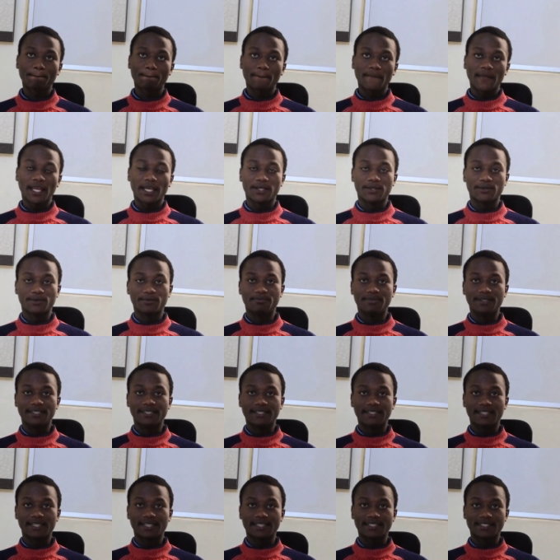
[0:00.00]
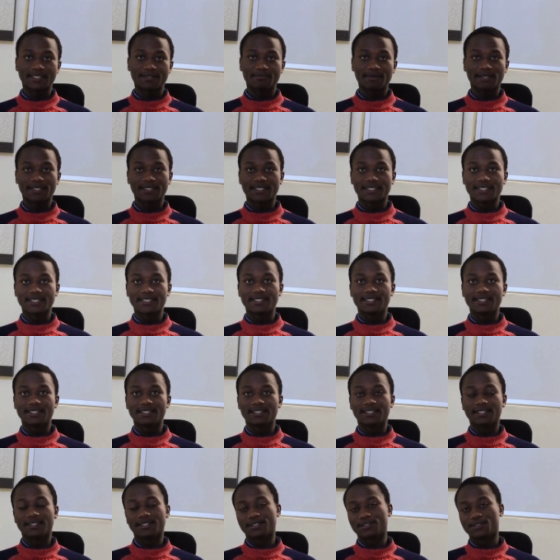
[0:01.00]
you'll be expected
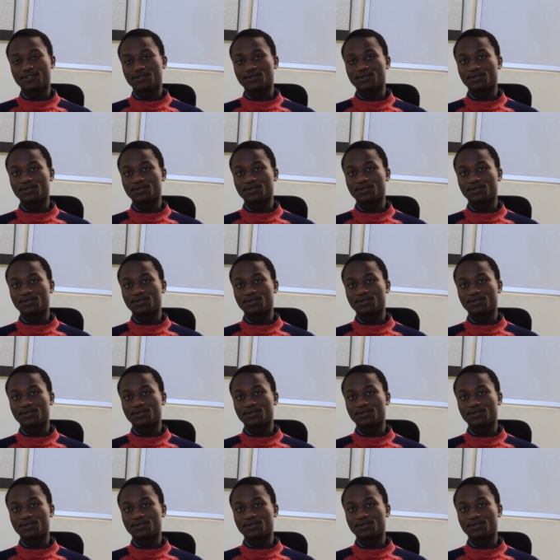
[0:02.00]
to